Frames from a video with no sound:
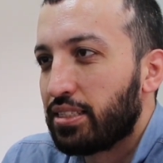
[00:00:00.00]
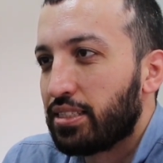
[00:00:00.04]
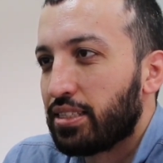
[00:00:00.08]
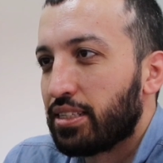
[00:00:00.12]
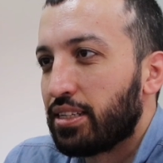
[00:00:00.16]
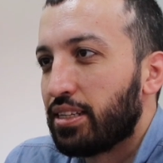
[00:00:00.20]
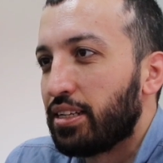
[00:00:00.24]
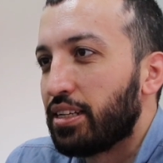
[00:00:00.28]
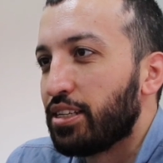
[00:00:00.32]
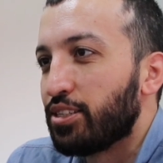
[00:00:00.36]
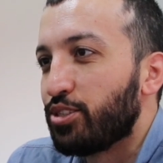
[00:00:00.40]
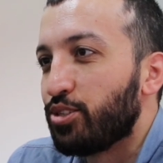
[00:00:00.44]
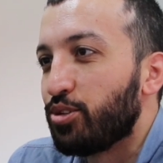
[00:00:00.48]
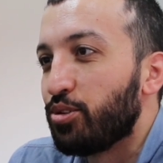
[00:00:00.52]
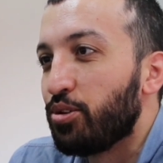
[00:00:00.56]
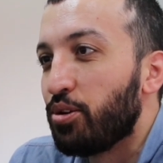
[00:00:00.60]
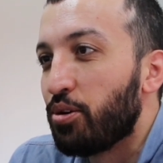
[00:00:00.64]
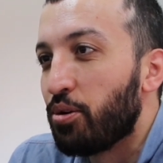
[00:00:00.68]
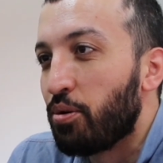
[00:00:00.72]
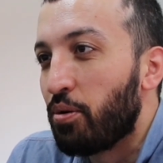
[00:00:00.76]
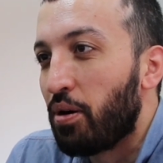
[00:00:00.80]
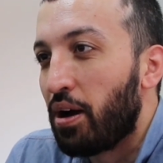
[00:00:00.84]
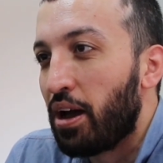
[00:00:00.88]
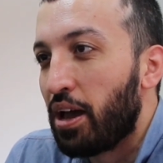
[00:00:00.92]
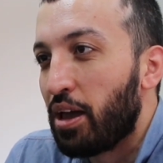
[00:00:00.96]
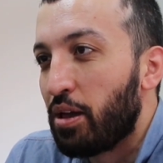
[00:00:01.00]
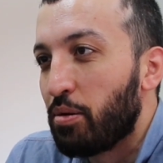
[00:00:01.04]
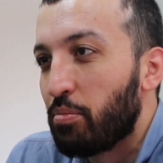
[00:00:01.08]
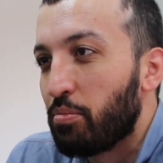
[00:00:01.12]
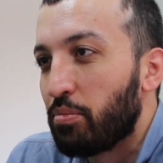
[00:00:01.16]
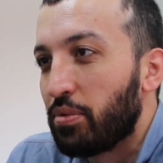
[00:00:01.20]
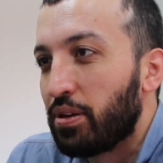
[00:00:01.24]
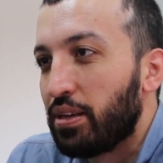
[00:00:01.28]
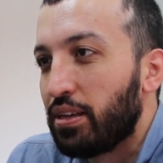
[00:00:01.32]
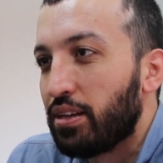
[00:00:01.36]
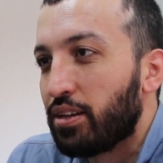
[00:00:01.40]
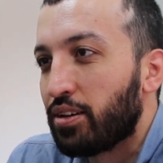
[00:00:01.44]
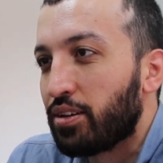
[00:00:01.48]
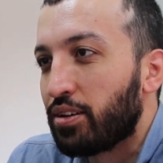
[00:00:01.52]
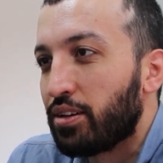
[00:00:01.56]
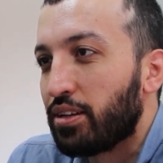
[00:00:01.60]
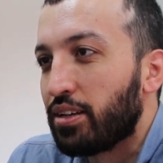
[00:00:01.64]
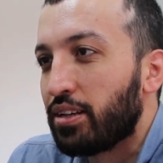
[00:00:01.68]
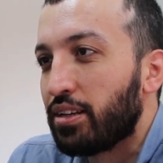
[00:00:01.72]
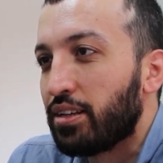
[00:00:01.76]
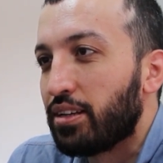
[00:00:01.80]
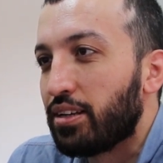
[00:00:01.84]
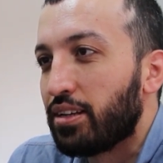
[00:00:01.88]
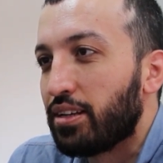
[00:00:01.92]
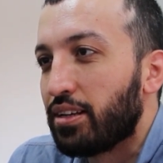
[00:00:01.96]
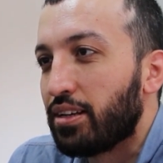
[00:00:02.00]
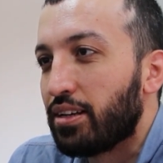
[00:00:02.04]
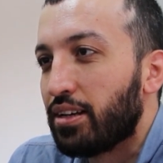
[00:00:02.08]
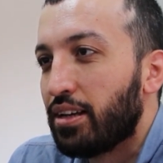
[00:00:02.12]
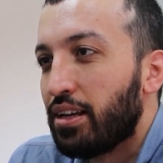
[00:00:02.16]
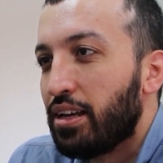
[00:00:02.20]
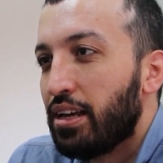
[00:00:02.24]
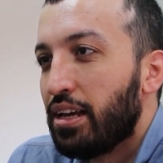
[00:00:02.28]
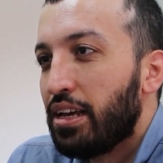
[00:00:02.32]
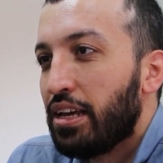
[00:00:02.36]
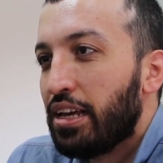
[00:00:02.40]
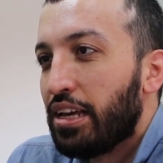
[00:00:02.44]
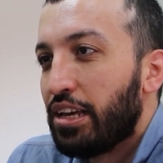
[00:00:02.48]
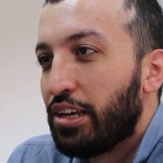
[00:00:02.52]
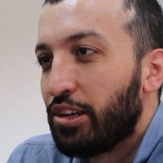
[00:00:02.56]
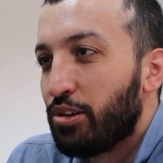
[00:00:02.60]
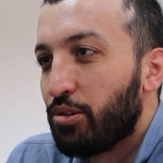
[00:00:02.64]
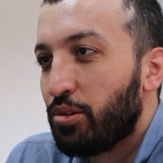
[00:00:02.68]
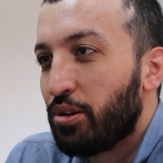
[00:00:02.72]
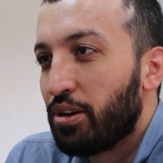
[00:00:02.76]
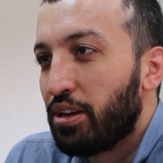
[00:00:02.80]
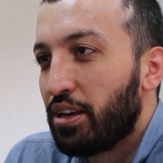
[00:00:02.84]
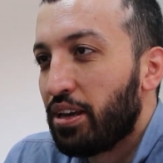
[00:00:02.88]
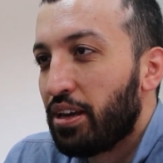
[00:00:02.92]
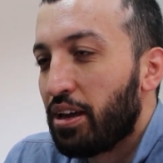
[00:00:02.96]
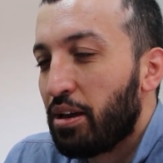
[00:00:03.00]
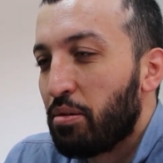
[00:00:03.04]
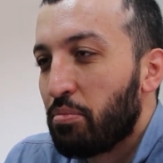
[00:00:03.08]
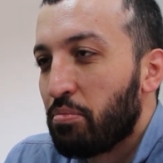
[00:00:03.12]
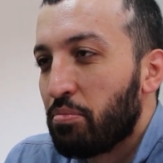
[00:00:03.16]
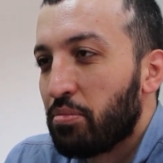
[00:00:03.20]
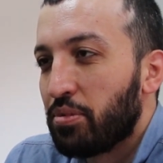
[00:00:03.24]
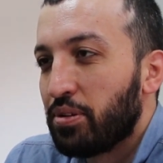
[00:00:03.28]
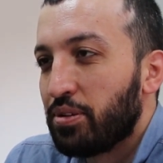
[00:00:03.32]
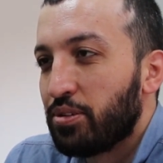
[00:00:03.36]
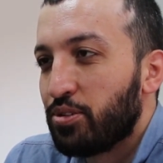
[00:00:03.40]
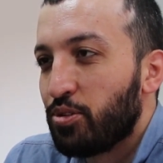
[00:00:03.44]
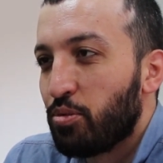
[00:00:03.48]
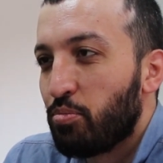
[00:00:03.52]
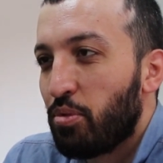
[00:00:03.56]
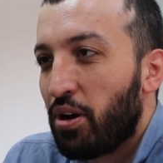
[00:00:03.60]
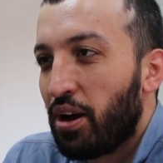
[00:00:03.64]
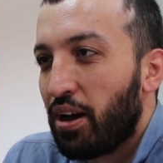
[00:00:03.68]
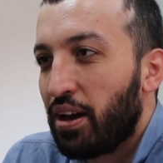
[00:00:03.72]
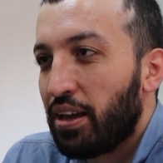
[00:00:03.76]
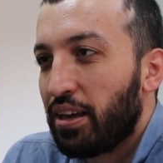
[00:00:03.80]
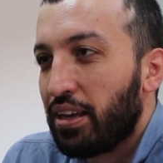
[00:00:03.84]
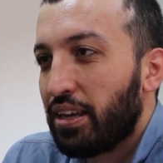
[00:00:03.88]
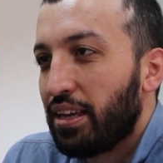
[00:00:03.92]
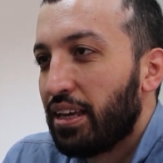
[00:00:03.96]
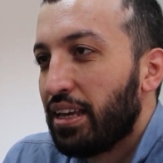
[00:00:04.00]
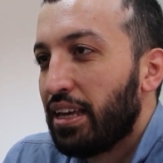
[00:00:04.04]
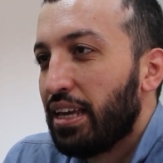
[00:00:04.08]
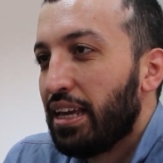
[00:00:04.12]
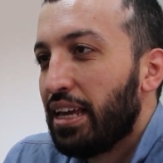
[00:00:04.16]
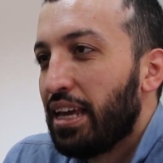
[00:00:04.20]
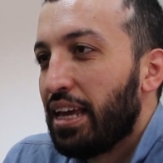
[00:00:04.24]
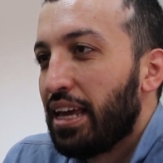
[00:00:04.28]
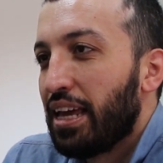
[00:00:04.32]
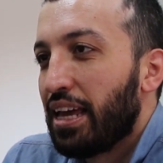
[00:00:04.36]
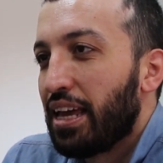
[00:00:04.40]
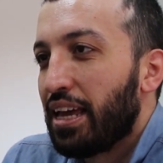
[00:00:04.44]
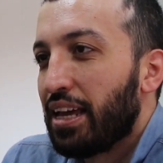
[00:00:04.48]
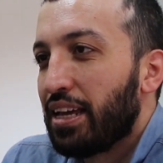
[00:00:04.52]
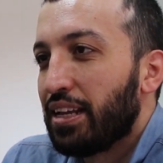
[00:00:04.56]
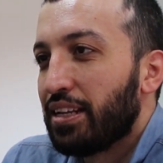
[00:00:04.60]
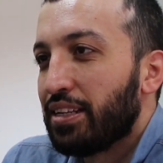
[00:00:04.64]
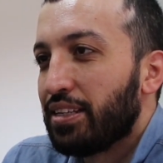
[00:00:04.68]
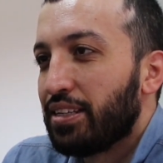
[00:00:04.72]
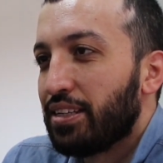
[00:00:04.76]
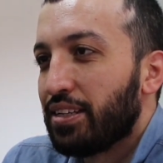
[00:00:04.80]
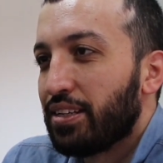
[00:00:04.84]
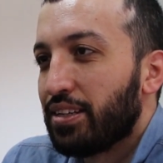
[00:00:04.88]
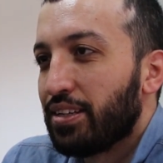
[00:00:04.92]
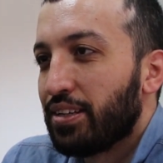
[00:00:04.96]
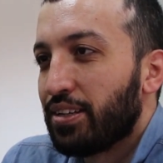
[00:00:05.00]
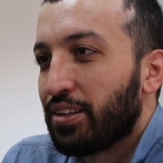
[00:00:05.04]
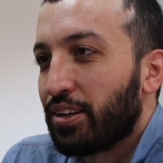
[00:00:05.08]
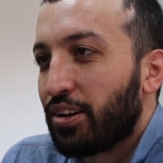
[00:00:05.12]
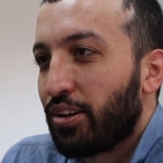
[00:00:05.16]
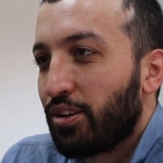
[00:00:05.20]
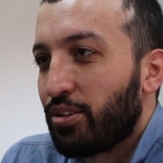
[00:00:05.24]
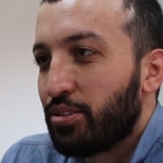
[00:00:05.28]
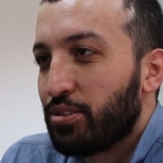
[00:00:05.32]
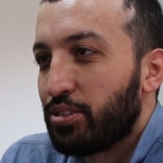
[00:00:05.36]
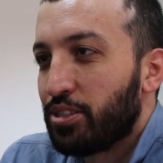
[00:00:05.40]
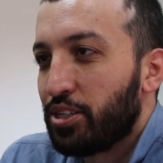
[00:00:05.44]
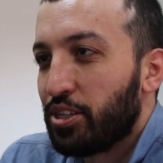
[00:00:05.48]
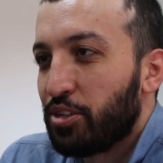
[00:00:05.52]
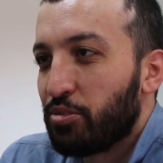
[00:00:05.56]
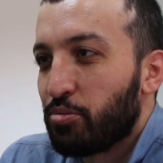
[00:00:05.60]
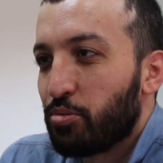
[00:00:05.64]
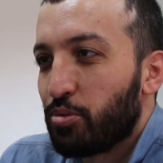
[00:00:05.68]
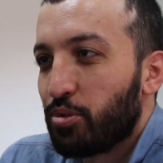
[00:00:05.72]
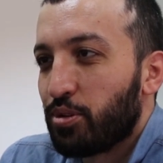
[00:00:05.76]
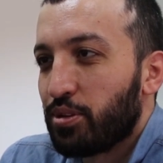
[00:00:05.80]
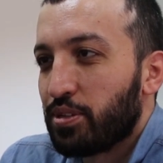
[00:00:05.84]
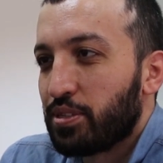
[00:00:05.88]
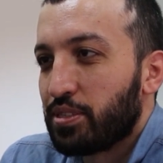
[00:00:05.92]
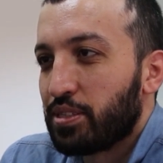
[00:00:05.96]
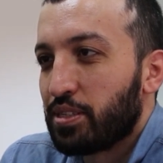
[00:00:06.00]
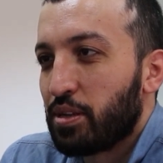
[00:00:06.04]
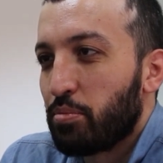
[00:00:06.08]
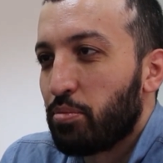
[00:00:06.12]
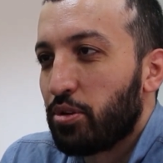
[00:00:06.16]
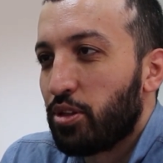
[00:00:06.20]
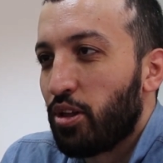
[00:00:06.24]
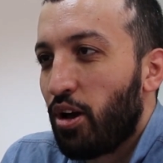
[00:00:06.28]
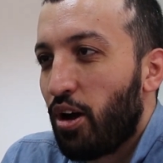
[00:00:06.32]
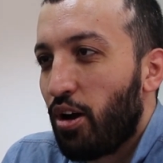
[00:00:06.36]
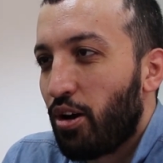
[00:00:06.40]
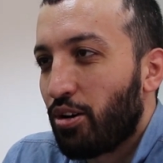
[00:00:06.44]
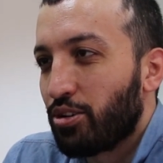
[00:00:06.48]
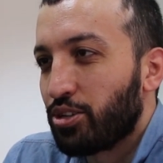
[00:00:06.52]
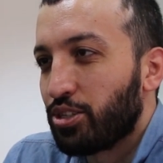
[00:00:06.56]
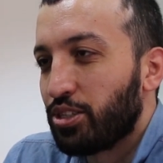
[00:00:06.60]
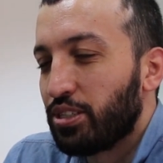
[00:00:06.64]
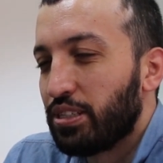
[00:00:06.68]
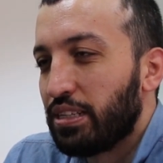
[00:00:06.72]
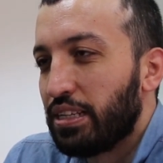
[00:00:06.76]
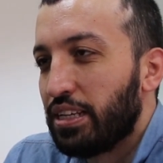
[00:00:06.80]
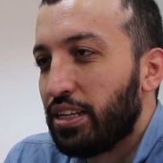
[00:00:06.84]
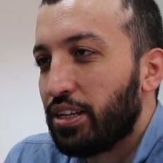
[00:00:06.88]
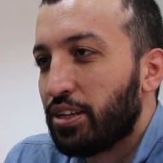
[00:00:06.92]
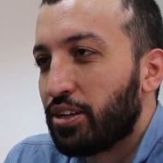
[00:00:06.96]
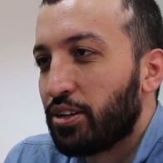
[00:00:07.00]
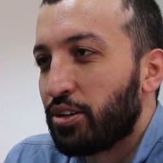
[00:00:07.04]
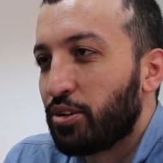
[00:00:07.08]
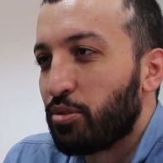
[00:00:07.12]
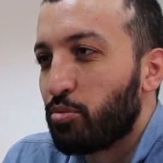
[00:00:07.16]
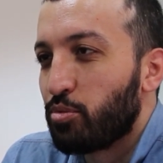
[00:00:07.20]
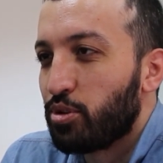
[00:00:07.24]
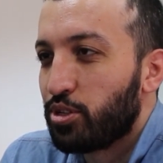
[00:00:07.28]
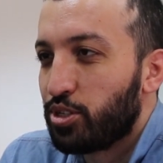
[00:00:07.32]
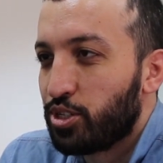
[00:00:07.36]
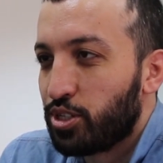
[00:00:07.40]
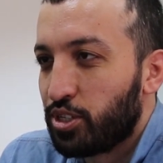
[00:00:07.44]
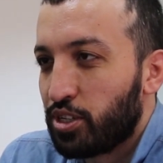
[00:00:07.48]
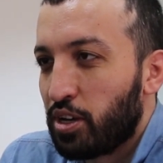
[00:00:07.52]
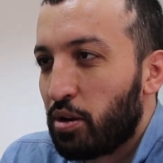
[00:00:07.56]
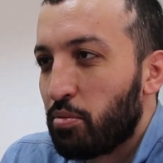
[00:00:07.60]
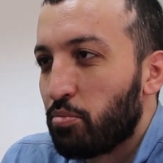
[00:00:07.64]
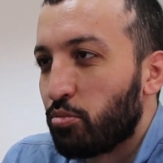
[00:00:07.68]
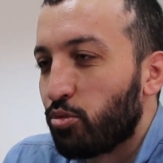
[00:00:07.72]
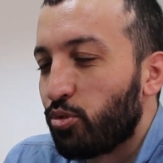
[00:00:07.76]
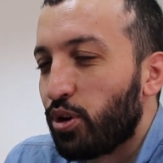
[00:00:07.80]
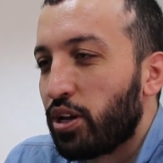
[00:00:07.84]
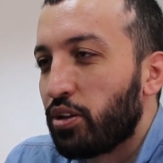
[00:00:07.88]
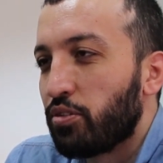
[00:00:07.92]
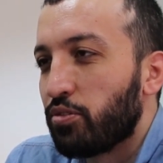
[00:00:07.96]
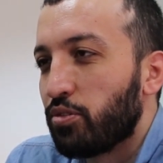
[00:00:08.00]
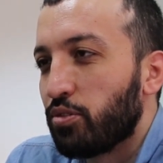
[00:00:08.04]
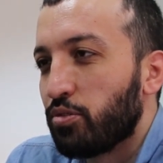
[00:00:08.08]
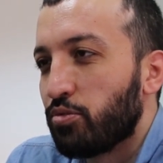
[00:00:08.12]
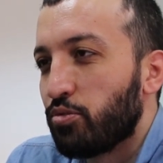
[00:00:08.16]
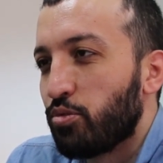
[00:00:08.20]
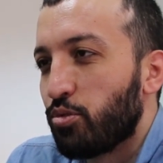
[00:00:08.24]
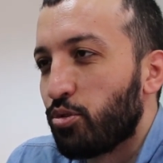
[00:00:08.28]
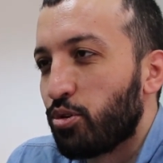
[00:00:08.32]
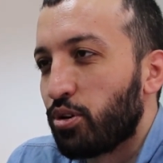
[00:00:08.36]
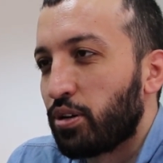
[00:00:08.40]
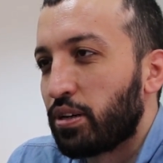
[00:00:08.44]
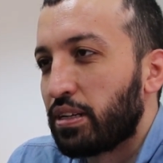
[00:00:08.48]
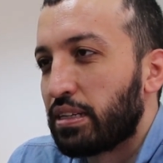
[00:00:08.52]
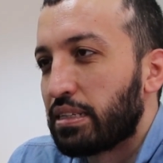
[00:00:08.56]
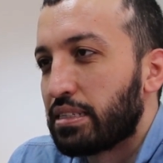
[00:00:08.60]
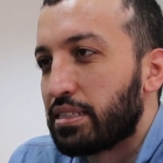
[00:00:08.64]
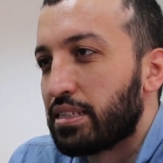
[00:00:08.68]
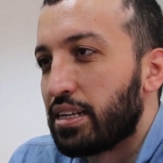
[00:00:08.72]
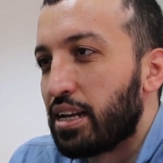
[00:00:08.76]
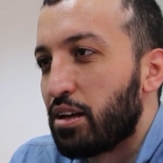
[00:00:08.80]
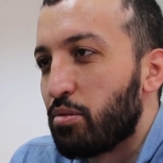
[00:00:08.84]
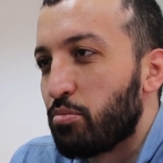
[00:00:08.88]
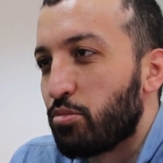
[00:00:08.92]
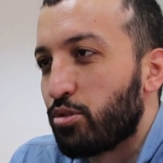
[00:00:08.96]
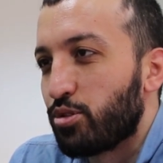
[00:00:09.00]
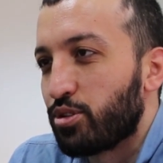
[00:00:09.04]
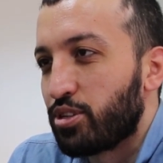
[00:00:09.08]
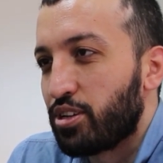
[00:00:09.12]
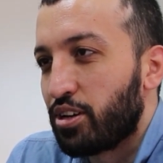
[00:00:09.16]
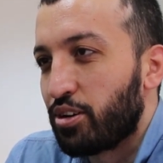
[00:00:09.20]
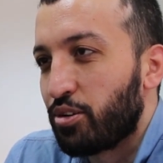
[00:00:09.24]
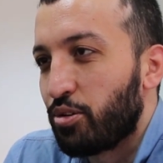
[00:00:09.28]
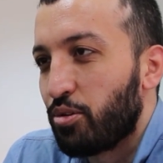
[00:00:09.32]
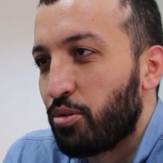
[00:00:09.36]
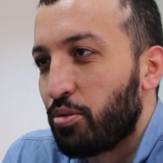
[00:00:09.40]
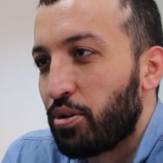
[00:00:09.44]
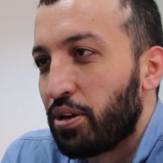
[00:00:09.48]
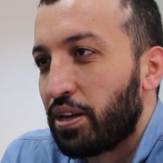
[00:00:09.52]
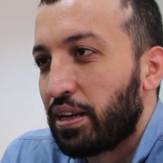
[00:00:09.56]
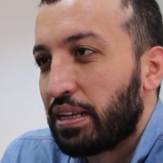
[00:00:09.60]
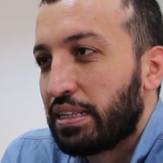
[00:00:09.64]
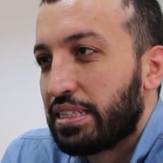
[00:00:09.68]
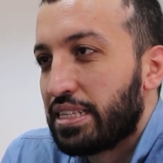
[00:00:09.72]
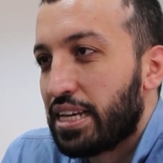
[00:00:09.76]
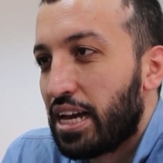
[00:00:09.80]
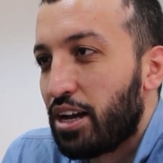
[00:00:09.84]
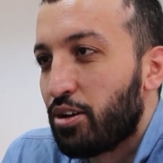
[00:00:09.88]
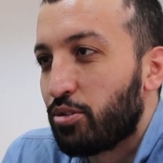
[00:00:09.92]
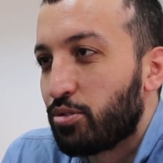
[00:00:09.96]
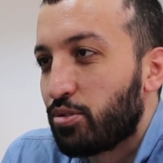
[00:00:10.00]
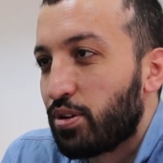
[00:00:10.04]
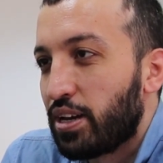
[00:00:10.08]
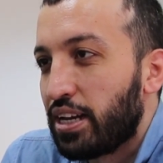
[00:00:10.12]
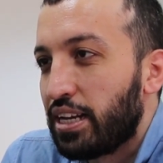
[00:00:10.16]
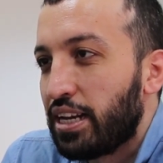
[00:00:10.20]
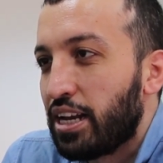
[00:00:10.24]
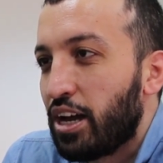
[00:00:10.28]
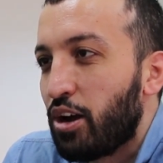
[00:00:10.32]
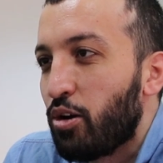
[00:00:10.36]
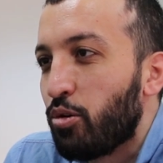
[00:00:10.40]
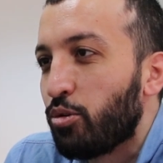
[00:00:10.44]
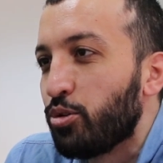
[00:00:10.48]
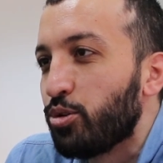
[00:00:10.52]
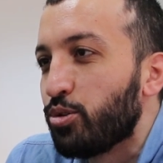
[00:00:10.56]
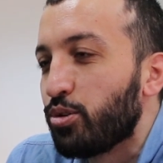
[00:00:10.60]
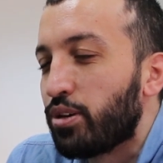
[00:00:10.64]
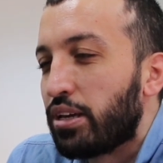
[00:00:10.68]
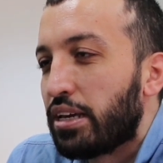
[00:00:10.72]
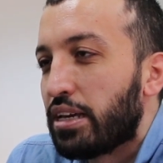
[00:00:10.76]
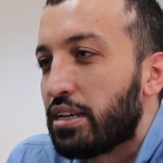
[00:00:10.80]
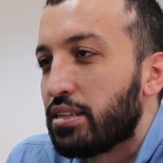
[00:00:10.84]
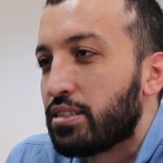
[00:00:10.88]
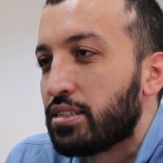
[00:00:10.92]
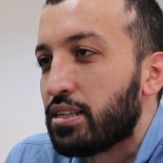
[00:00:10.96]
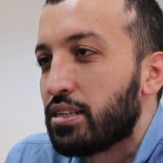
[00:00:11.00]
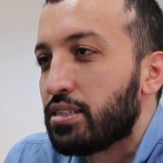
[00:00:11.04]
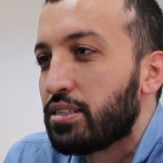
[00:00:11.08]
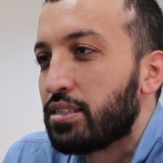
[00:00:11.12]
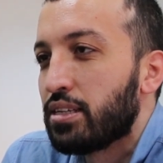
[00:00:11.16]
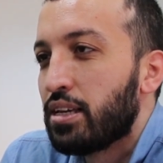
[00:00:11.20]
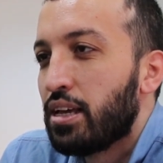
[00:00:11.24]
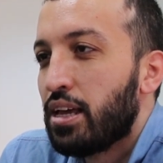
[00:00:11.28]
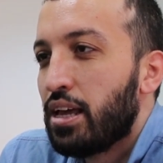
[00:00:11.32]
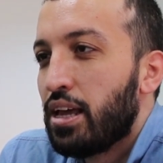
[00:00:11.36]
And as you know, I am here in the UAE, I'm in Dubai, and quarantine was a bit harsh in here, which I'm grateful for because the numbers are going down right now on new cases.